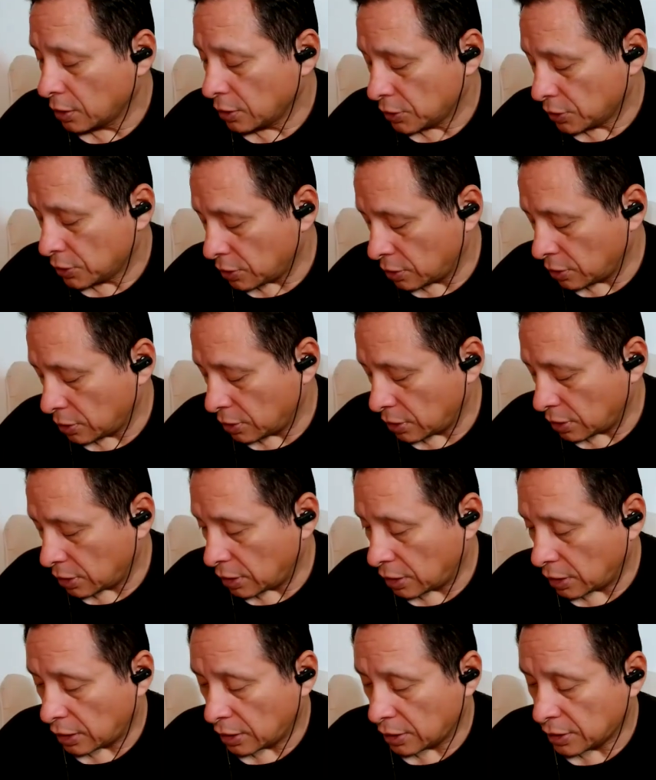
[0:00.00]
So
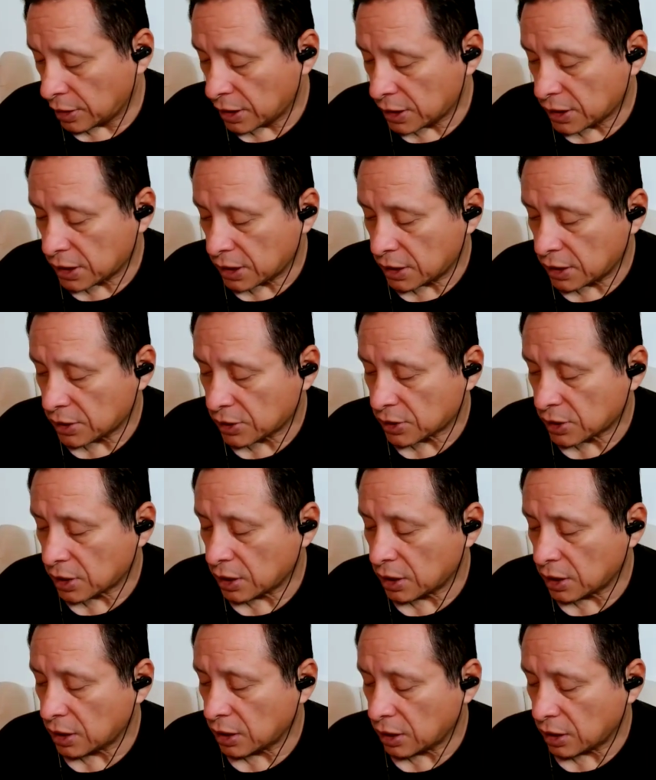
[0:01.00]
this is
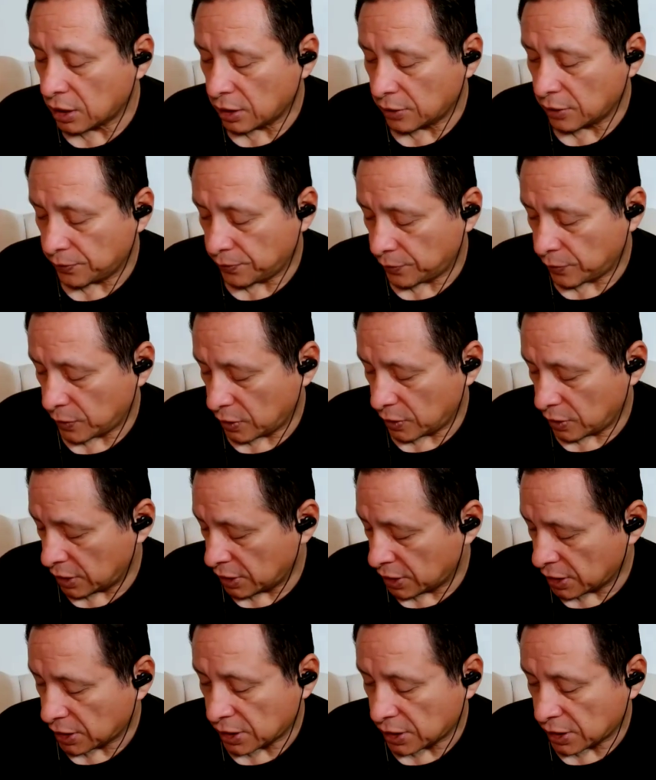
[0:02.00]

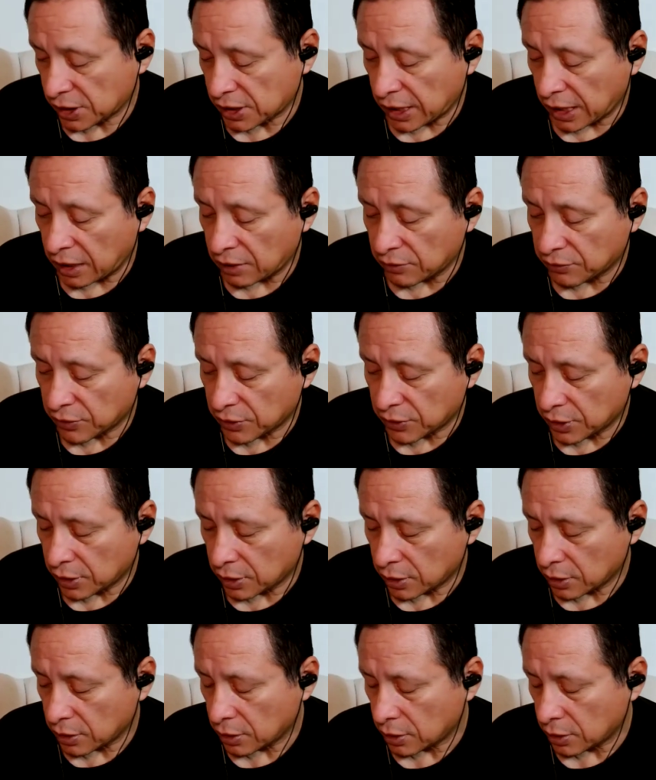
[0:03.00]
this the Stanford